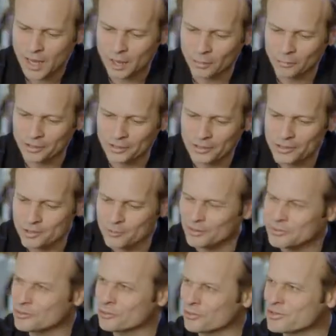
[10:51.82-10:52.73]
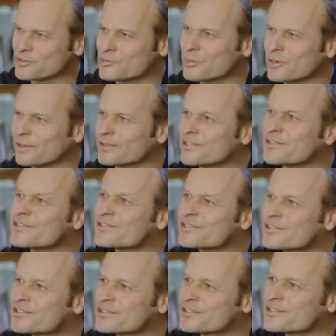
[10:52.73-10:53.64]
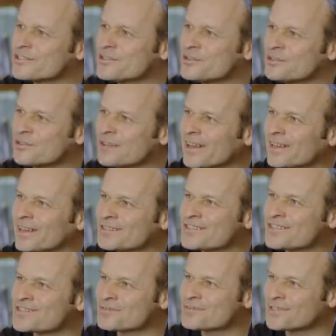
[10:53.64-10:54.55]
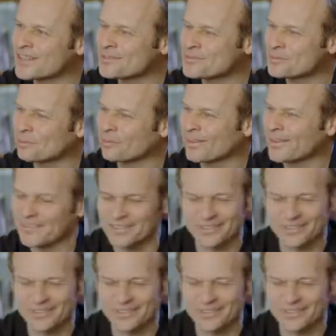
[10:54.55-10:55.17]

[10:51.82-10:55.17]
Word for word: I want to hear about your experience because you've oh. had some time to play